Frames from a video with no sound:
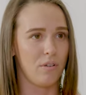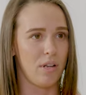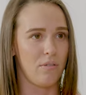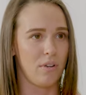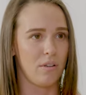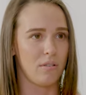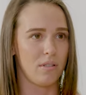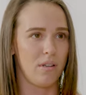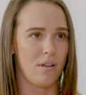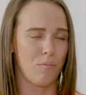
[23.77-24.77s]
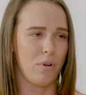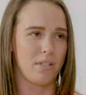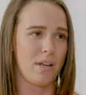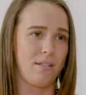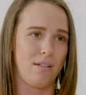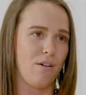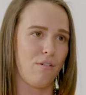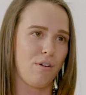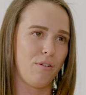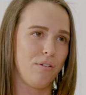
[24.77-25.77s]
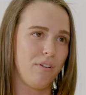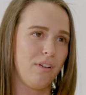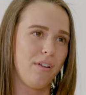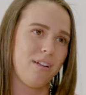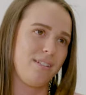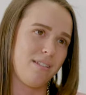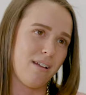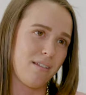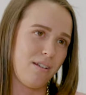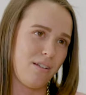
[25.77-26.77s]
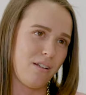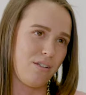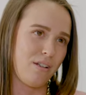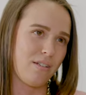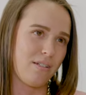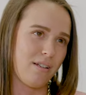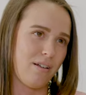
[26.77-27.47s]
Don't even, you know, because worst case scenario, it's nothing and you get to stay